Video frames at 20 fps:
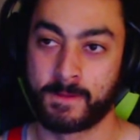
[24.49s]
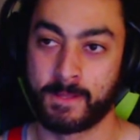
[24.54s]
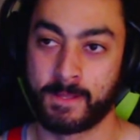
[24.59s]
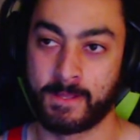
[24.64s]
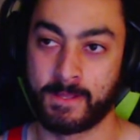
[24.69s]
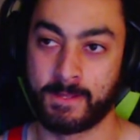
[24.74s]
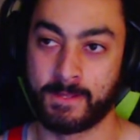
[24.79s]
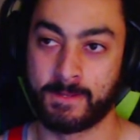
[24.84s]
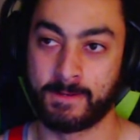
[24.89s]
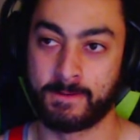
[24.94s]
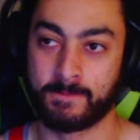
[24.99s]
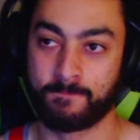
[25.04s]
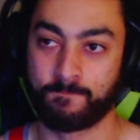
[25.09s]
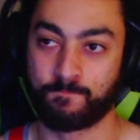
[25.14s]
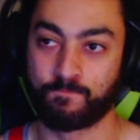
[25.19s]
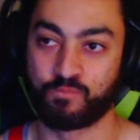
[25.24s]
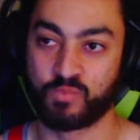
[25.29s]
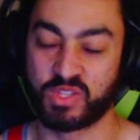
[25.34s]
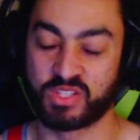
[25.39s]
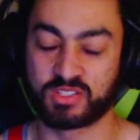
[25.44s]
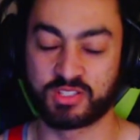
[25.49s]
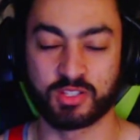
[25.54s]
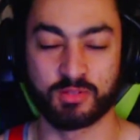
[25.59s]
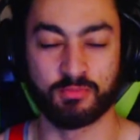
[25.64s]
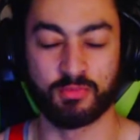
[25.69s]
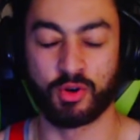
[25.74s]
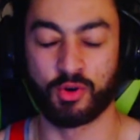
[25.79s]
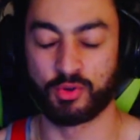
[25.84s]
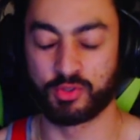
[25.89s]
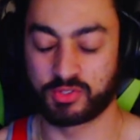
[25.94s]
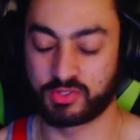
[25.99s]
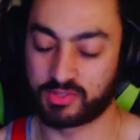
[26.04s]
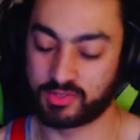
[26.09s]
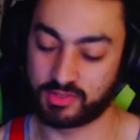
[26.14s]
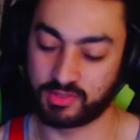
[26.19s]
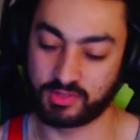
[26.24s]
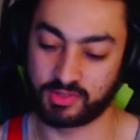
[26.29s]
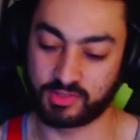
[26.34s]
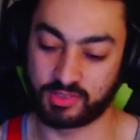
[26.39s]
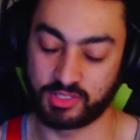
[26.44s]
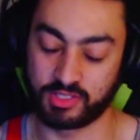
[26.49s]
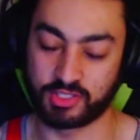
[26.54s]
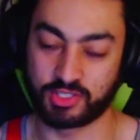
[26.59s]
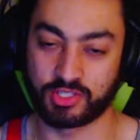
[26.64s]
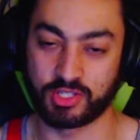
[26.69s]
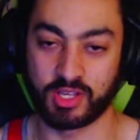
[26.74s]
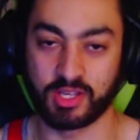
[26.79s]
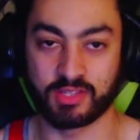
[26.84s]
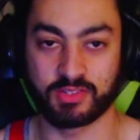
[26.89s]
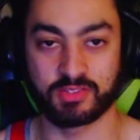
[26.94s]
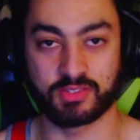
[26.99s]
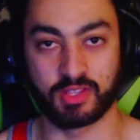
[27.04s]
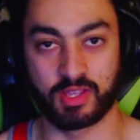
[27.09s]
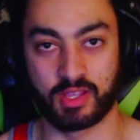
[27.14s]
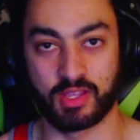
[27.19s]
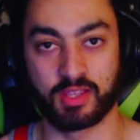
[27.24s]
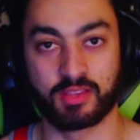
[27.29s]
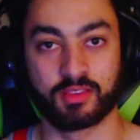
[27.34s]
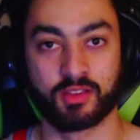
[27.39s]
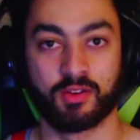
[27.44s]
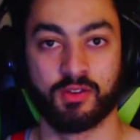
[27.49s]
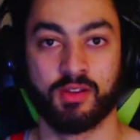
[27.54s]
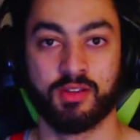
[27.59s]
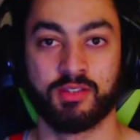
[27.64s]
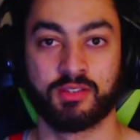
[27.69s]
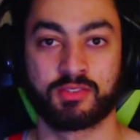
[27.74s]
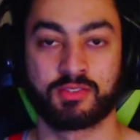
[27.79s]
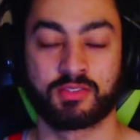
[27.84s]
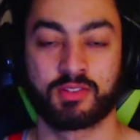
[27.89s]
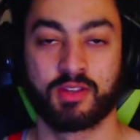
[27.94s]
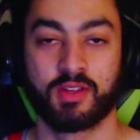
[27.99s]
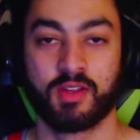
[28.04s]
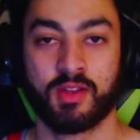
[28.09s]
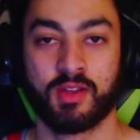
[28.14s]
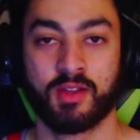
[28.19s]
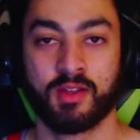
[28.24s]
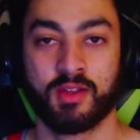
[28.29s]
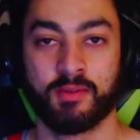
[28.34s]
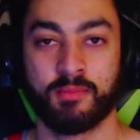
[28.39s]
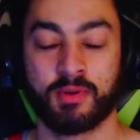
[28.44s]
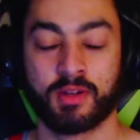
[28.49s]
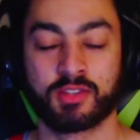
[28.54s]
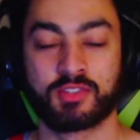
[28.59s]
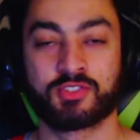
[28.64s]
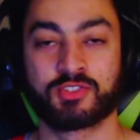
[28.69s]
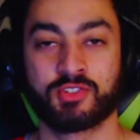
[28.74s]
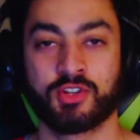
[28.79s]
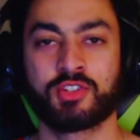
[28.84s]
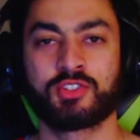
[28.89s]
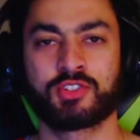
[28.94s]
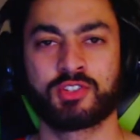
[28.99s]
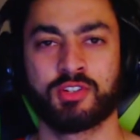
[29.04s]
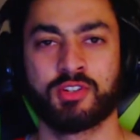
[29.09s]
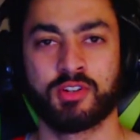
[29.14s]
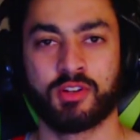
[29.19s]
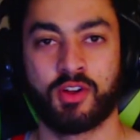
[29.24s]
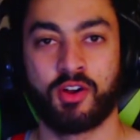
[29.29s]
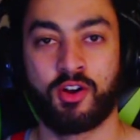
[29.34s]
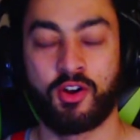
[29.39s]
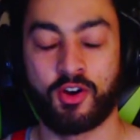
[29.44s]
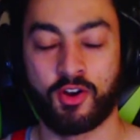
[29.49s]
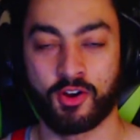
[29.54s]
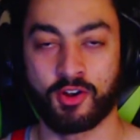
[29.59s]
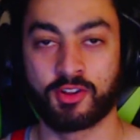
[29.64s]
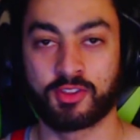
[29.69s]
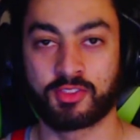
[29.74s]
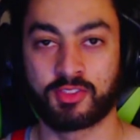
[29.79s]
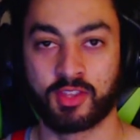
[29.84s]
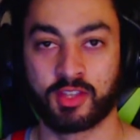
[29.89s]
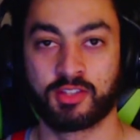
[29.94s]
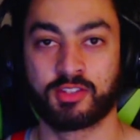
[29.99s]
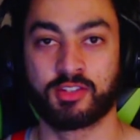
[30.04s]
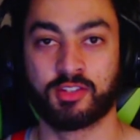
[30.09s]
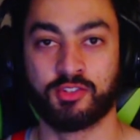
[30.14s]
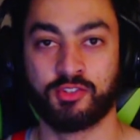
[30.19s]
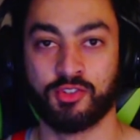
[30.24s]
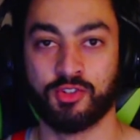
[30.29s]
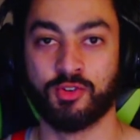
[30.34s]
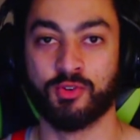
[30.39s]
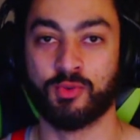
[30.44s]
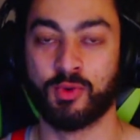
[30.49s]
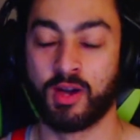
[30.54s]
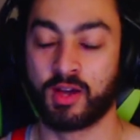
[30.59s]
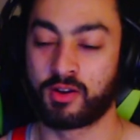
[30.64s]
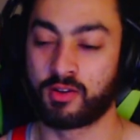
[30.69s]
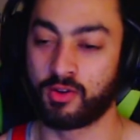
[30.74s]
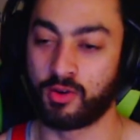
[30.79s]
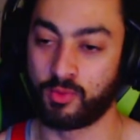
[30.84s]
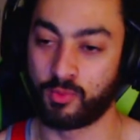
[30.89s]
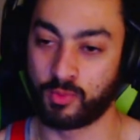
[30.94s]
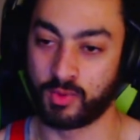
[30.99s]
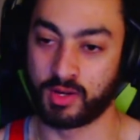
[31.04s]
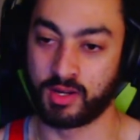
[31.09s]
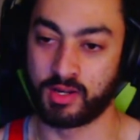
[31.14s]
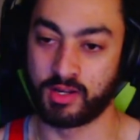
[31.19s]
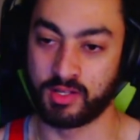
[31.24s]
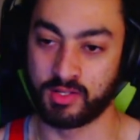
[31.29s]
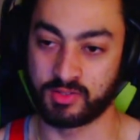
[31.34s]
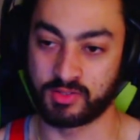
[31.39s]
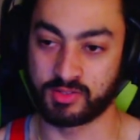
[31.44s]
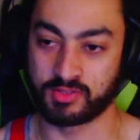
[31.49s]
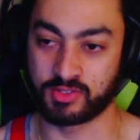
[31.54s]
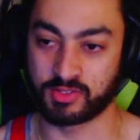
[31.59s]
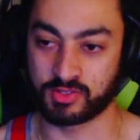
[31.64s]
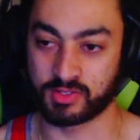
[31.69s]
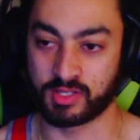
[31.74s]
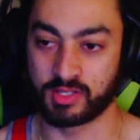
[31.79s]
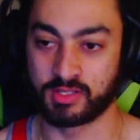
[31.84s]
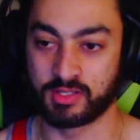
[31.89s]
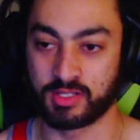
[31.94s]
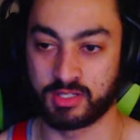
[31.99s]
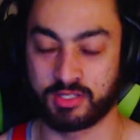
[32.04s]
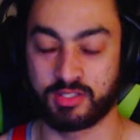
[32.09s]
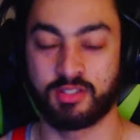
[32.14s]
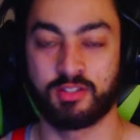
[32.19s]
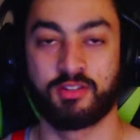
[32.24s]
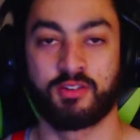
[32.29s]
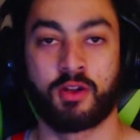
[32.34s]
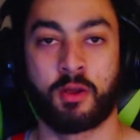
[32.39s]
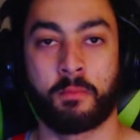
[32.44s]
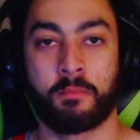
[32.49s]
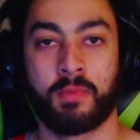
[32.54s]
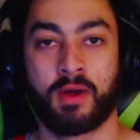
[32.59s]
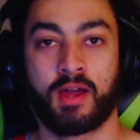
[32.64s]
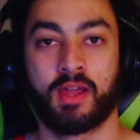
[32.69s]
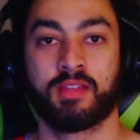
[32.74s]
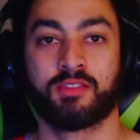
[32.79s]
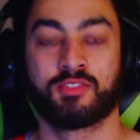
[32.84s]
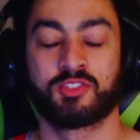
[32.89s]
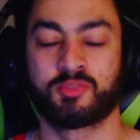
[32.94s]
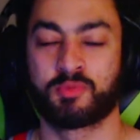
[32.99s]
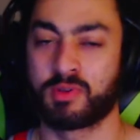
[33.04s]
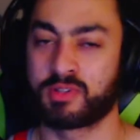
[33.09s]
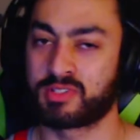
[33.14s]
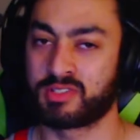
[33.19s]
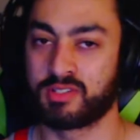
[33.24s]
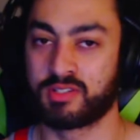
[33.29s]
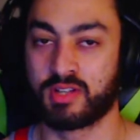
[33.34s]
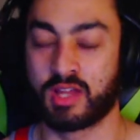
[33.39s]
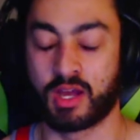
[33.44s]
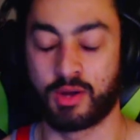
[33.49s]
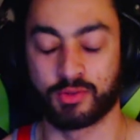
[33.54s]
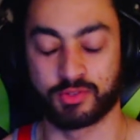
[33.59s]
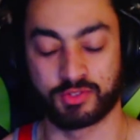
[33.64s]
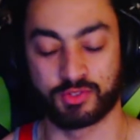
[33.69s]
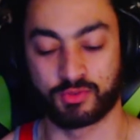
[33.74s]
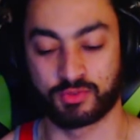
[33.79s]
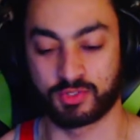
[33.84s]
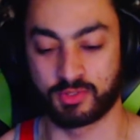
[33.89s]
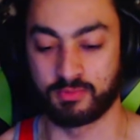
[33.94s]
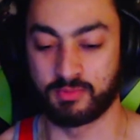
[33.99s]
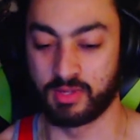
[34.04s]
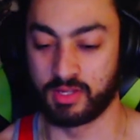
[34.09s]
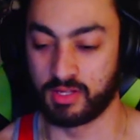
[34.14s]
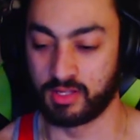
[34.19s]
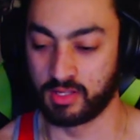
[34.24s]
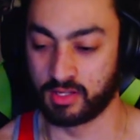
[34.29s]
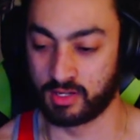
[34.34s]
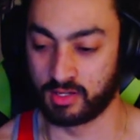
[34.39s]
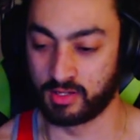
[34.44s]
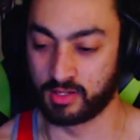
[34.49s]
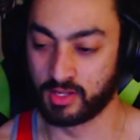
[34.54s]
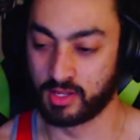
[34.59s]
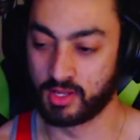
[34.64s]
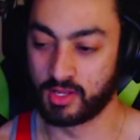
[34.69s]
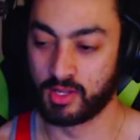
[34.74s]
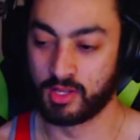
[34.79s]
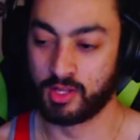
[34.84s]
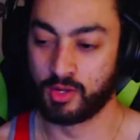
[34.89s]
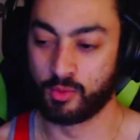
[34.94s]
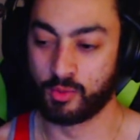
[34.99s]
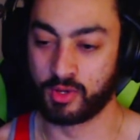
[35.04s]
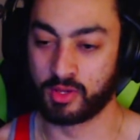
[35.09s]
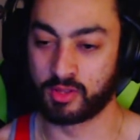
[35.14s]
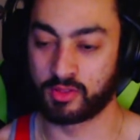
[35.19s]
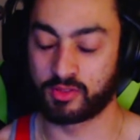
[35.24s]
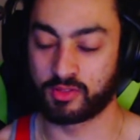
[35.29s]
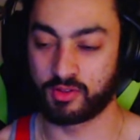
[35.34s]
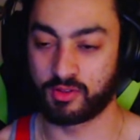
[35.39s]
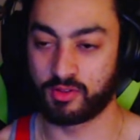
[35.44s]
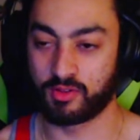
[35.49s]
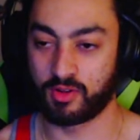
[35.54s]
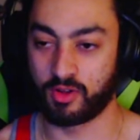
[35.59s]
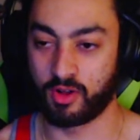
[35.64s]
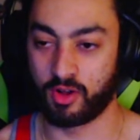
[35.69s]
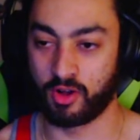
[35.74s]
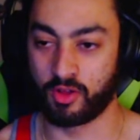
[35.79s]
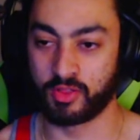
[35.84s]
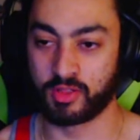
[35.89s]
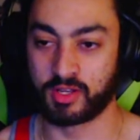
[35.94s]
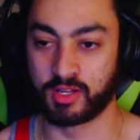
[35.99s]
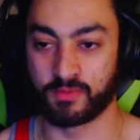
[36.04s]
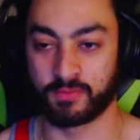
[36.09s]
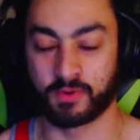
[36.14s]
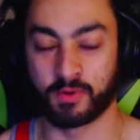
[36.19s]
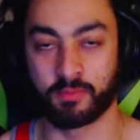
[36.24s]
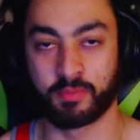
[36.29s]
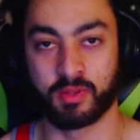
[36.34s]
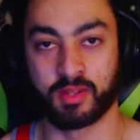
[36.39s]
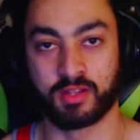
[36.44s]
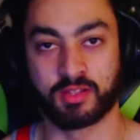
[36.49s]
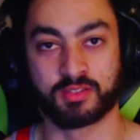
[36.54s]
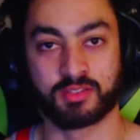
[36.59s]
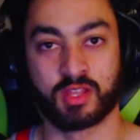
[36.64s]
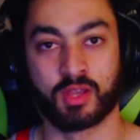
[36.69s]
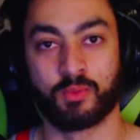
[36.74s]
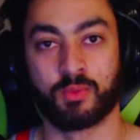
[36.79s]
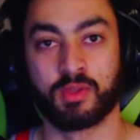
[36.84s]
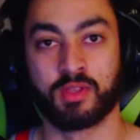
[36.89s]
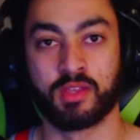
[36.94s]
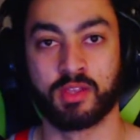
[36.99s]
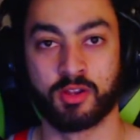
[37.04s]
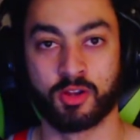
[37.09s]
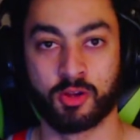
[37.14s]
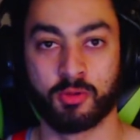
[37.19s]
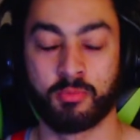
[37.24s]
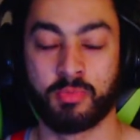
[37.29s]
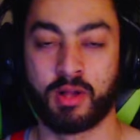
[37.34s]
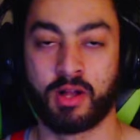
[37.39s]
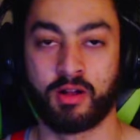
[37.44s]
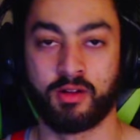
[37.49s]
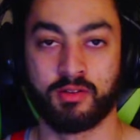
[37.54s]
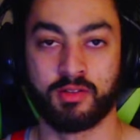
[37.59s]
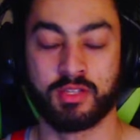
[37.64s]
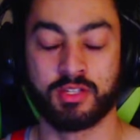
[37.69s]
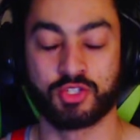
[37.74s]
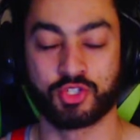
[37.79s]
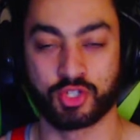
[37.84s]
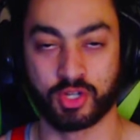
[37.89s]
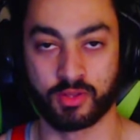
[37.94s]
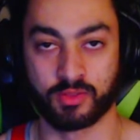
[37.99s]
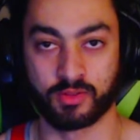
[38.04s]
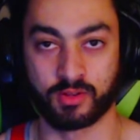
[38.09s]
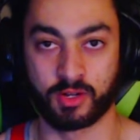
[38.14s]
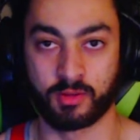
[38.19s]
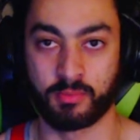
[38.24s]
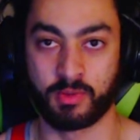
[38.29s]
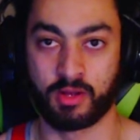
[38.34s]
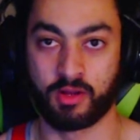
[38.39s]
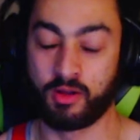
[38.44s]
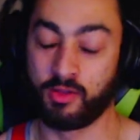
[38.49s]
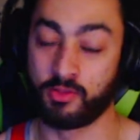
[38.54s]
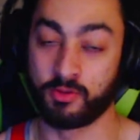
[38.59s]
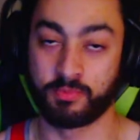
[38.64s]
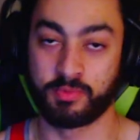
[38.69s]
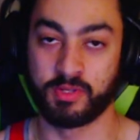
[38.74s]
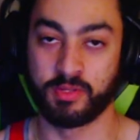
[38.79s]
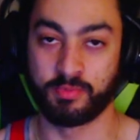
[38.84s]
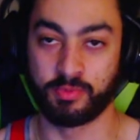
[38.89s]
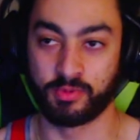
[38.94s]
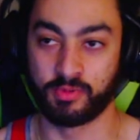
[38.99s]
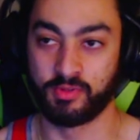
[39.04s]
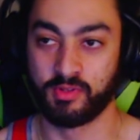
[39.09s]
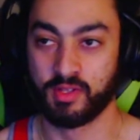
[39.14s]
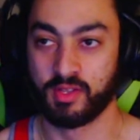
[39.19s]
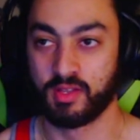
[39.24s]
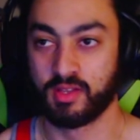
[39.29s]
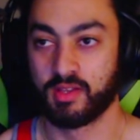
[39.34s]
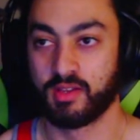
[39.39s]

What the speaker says: And it's the most cliche saying there is, but it's such a hard thing to do. I don't know what it is. It's just conditioned in our minds, especially now with social media, with all the different opinions that we hear about each other, about other people.